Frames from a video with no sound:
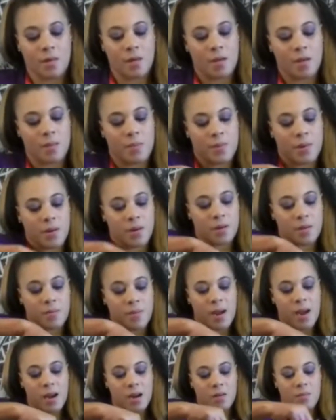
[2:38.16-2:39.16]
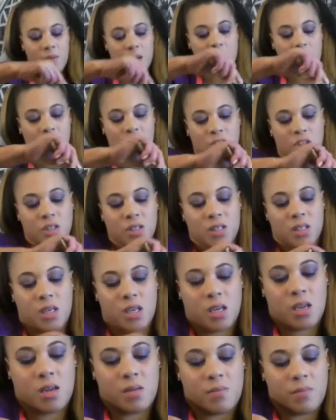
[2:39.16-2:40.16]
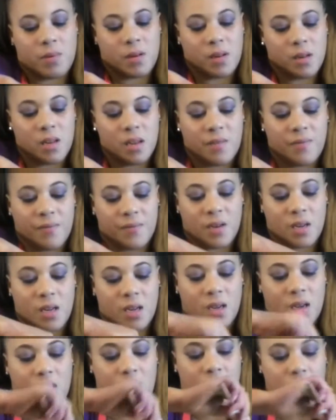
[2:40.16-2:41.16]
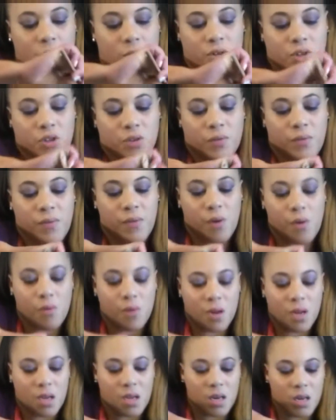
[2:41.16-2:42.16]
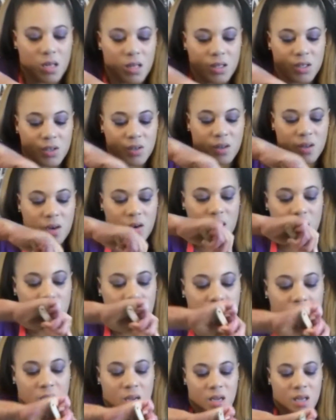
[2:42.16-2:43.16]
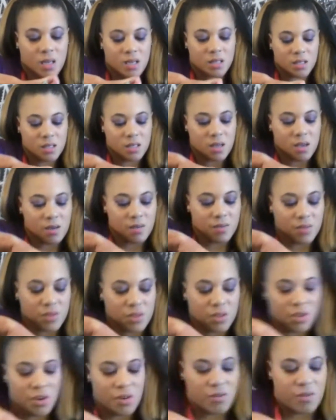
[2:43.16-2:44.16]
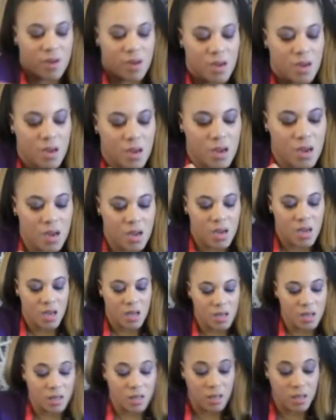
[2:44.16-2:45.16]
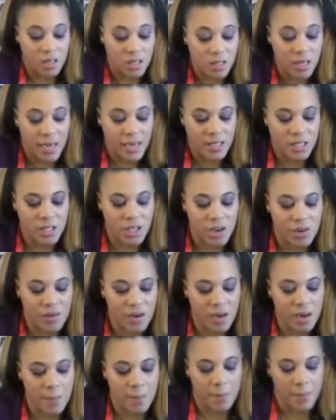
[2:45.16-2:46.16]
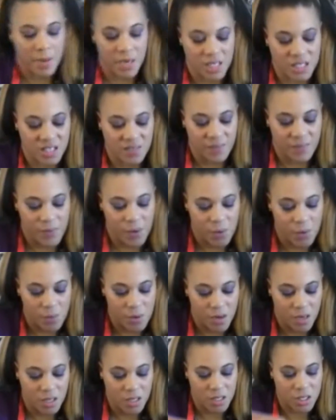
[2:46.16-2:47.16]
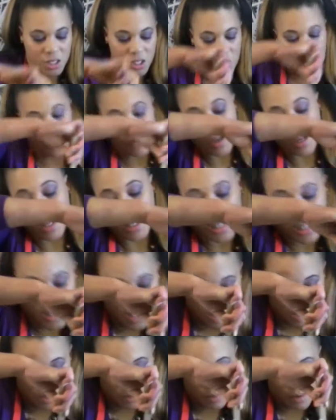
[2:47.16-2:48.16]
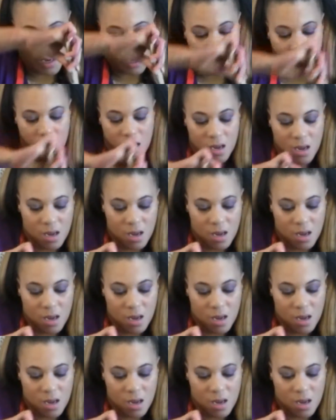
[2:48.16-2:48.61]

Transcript: Get up under the bottom and just keep lifting, which you're folding it into there instead of stirring. It looks like stirring, but it's folding. Stirring is this way.